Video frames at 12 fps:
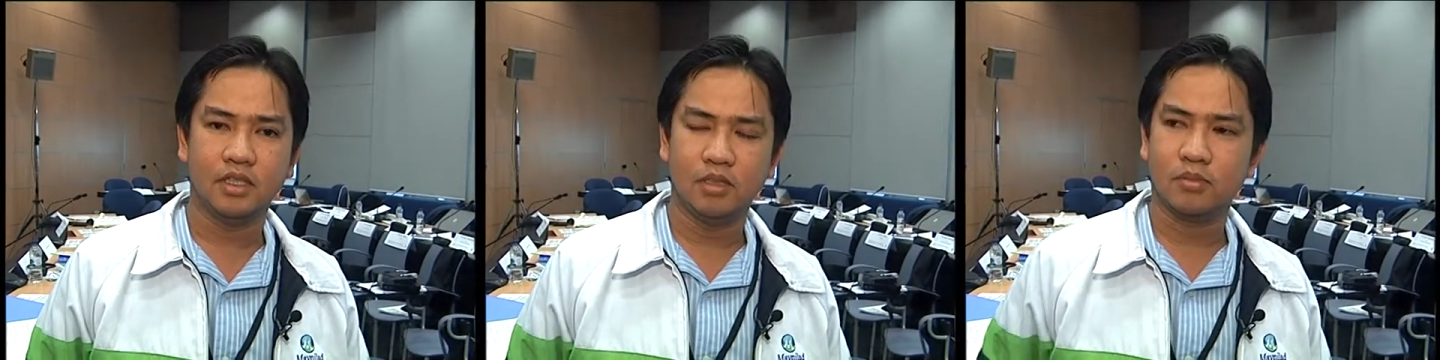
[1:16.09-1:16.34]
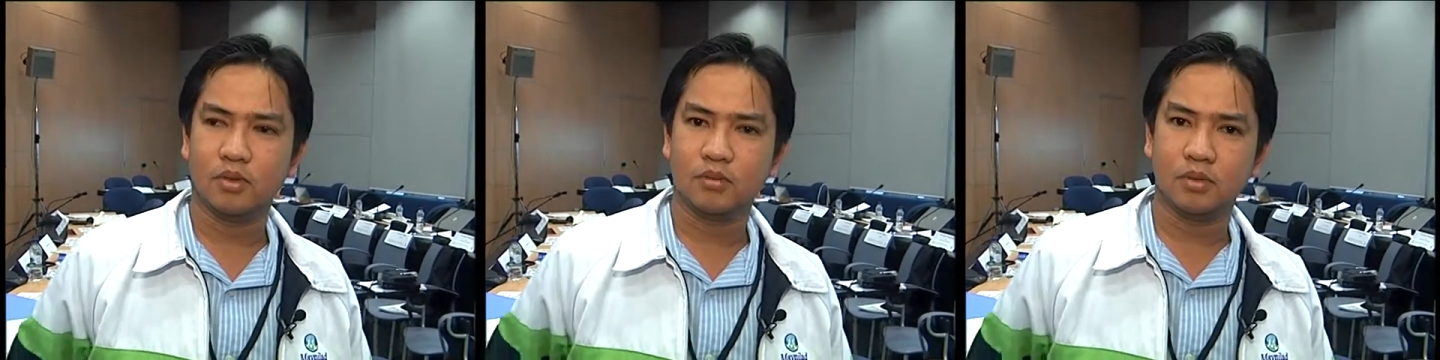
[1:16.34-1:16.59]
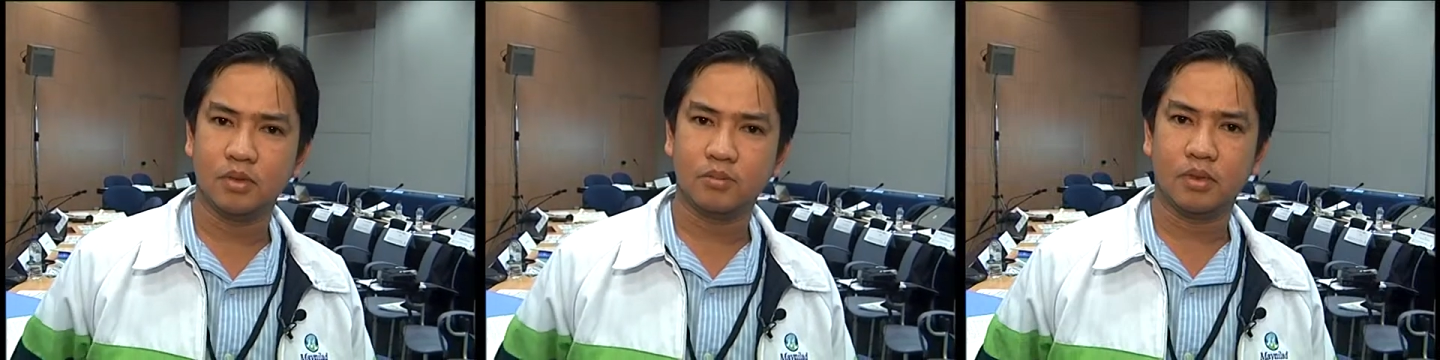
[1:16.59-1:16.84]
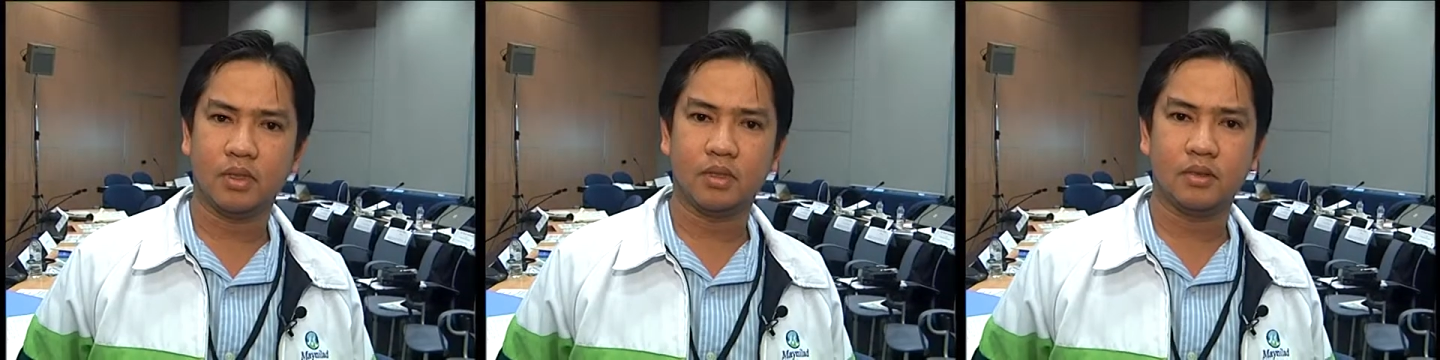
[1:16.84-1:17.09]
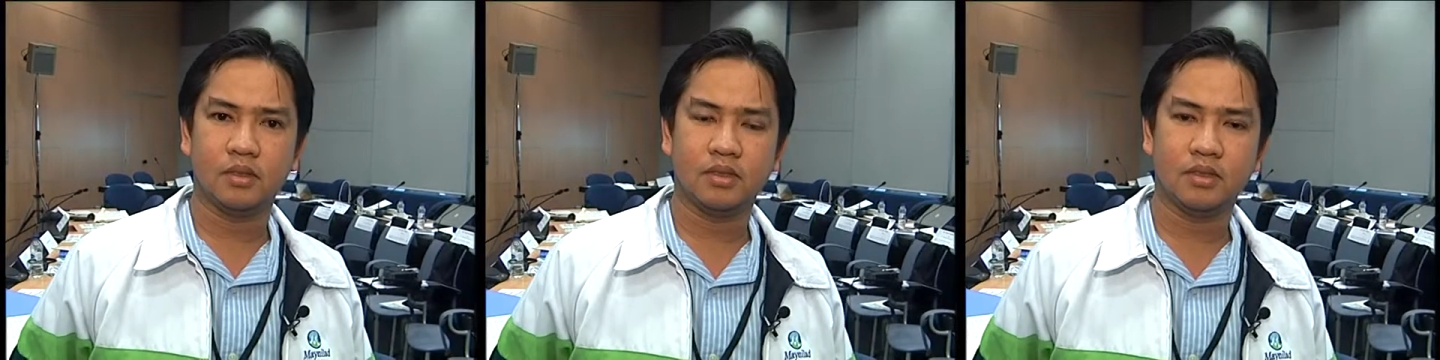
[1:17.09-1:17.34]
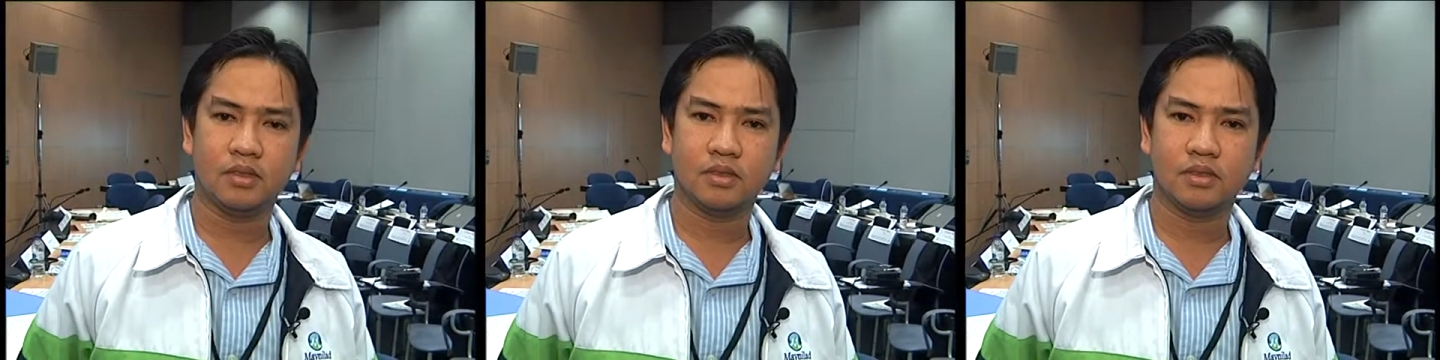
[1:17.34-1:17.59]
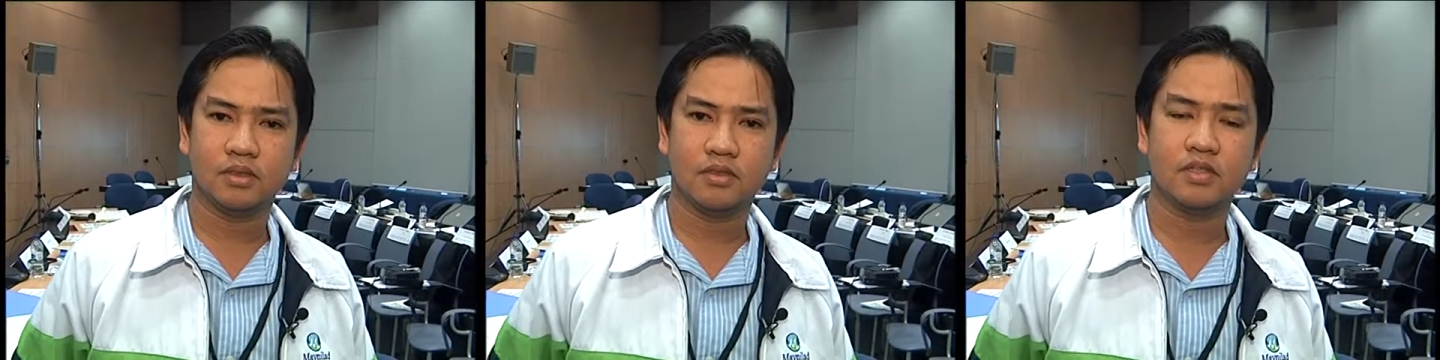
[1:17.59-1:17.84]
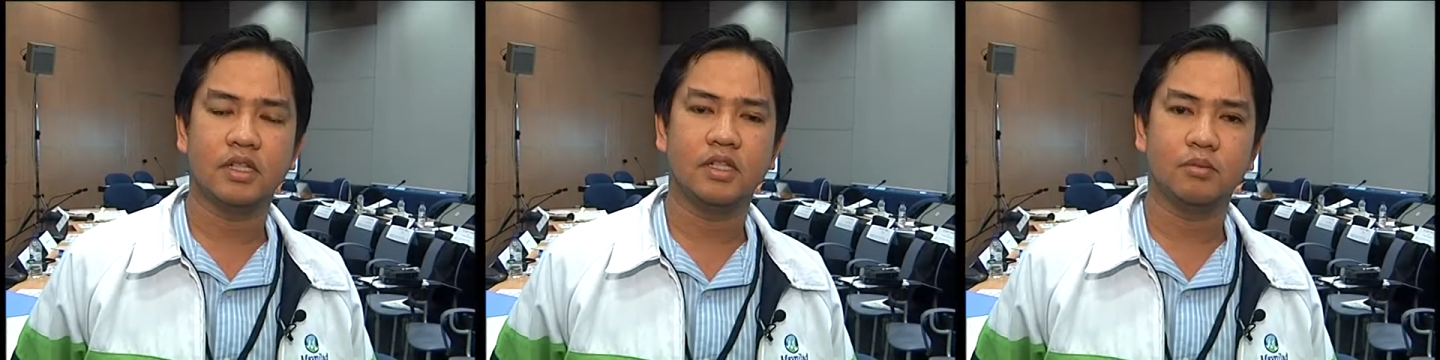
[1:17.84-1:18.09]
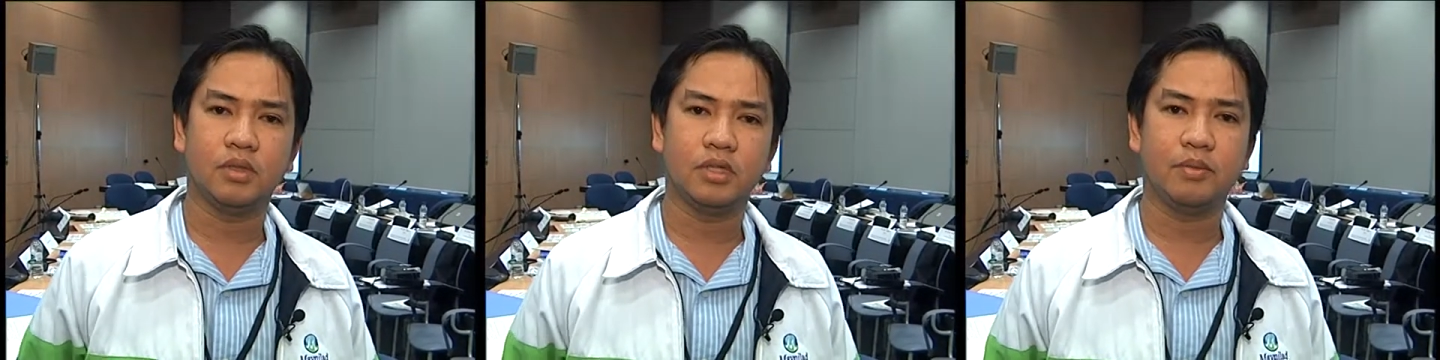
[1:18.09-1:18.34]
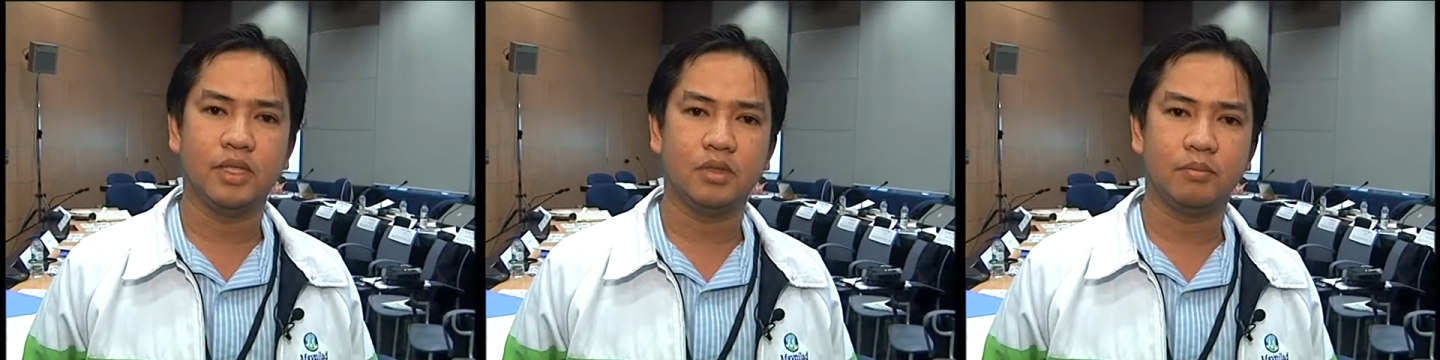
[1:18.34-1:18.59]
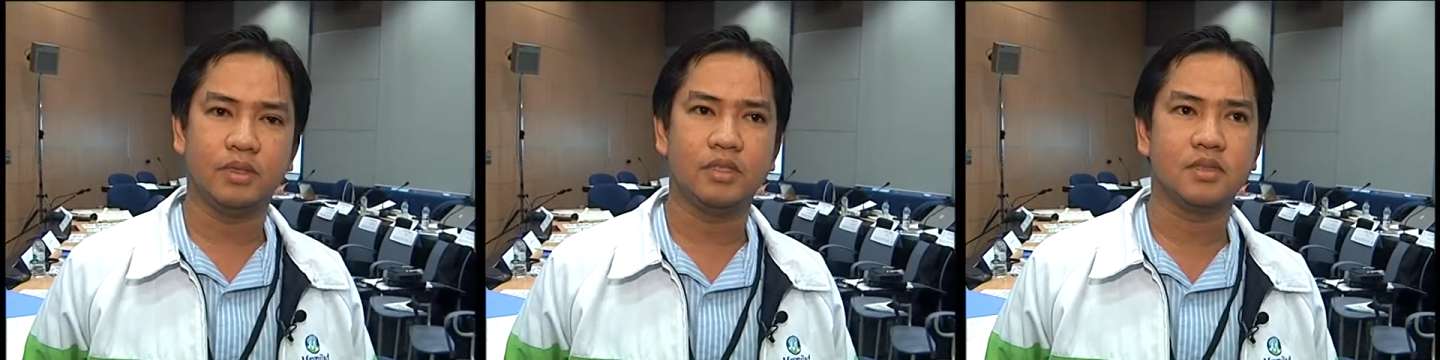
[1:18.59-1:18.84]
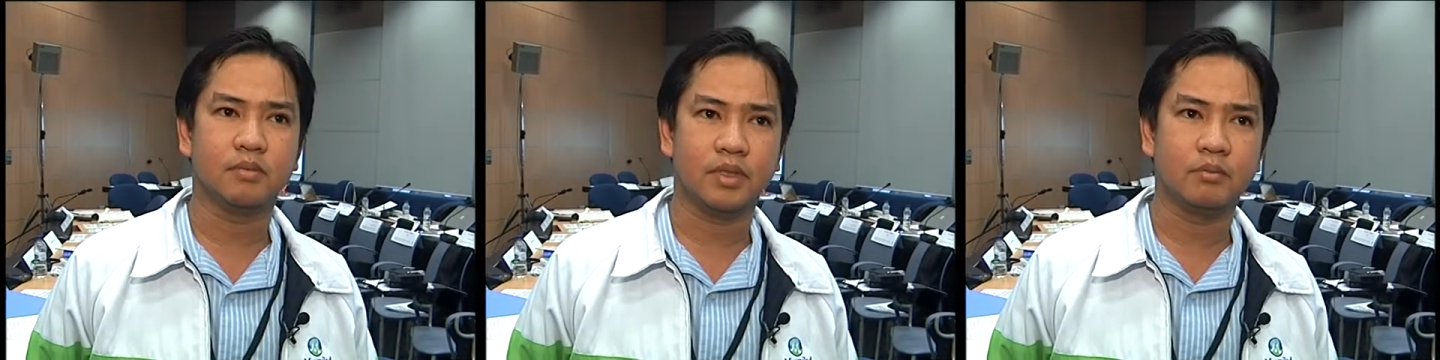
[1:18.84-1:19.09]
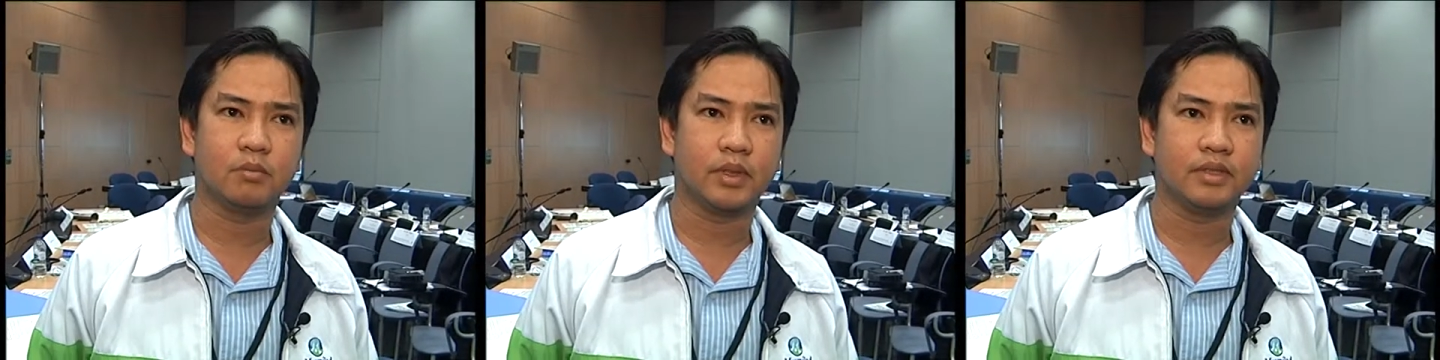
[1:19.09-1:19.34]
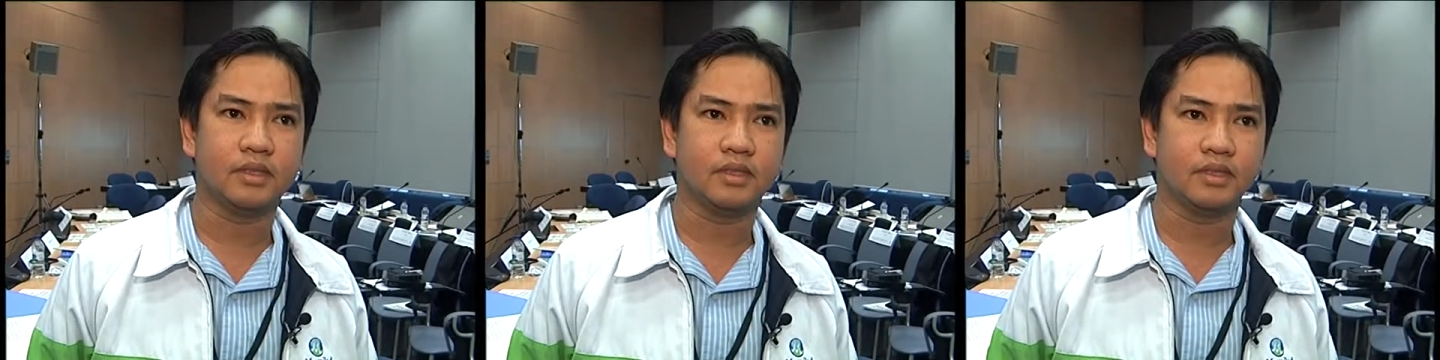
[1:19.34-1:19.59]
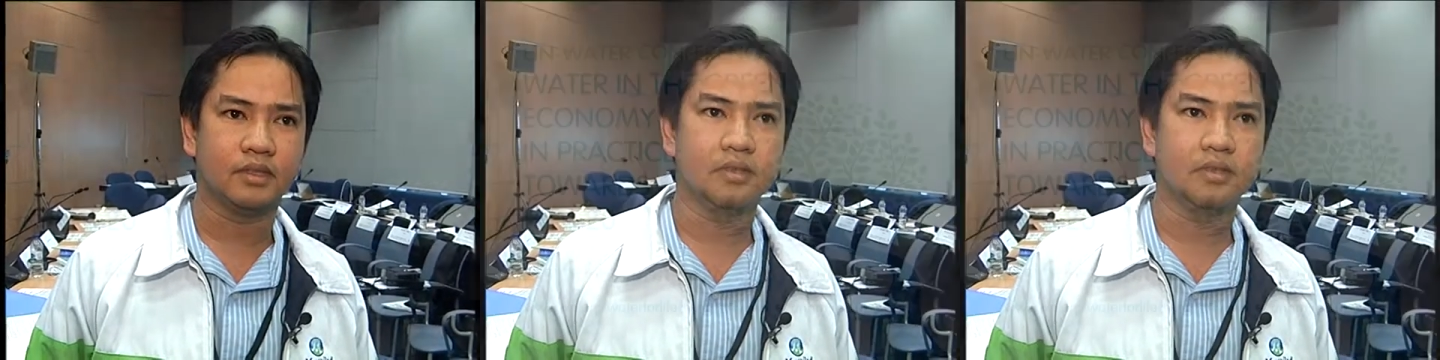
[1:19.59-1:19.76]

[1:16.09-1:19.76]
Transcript: in sustainable development is very important.